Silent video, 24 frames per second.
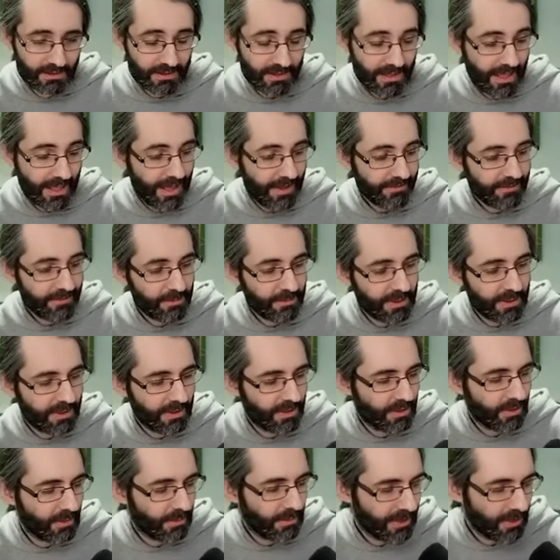I have to put
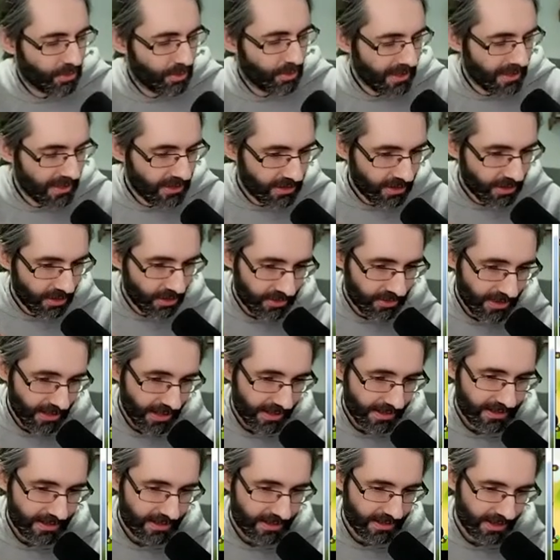it normally really close
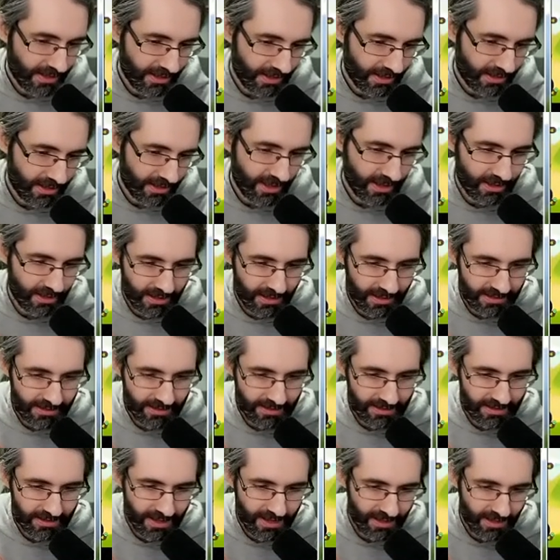like this and I gotta talk like
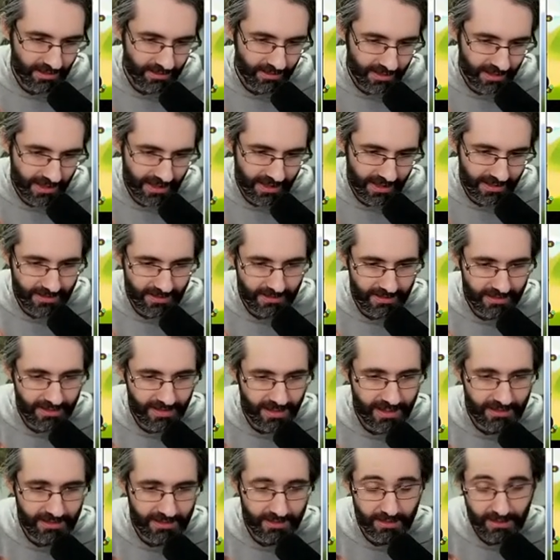this. Hello guys, how you
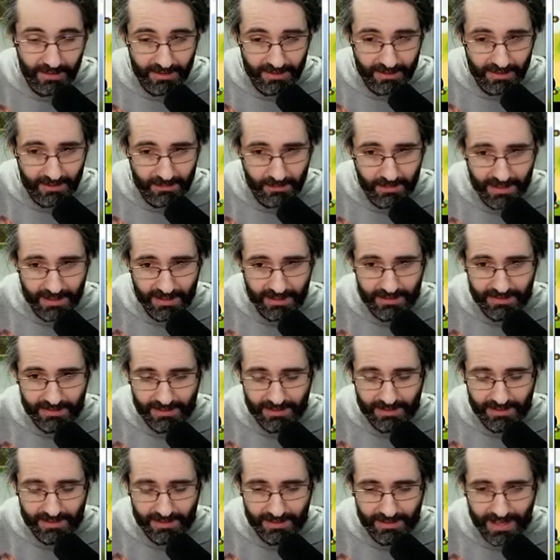guys doing? Is this better? Is
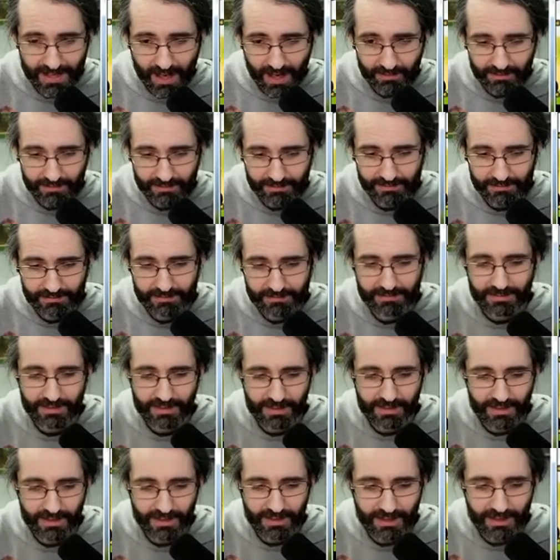this louder?
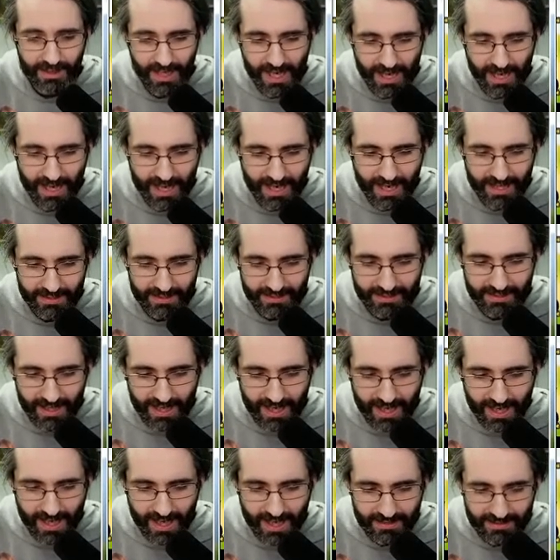Yeah,
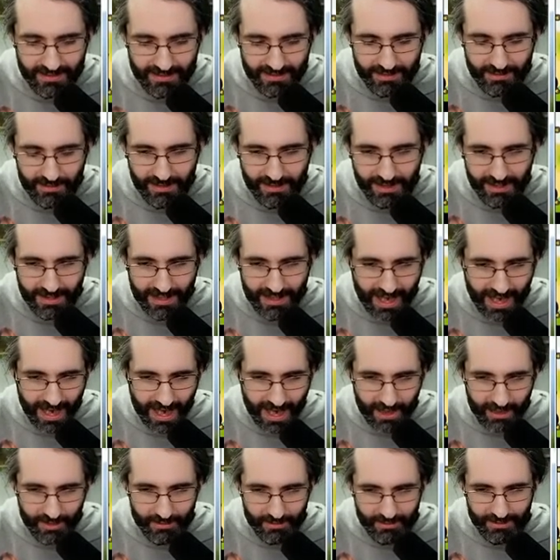yeah, this is really
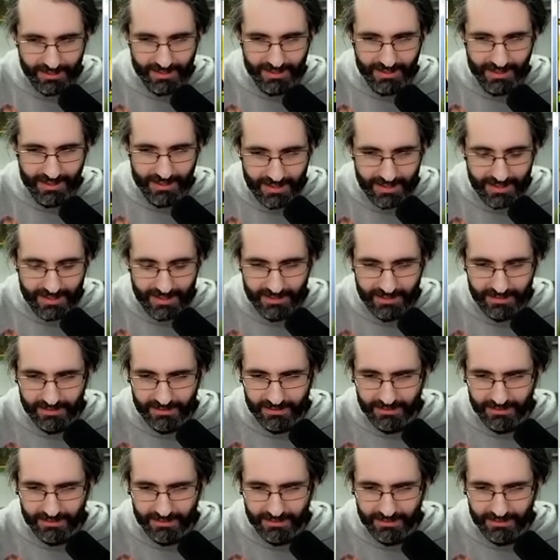loud and clear.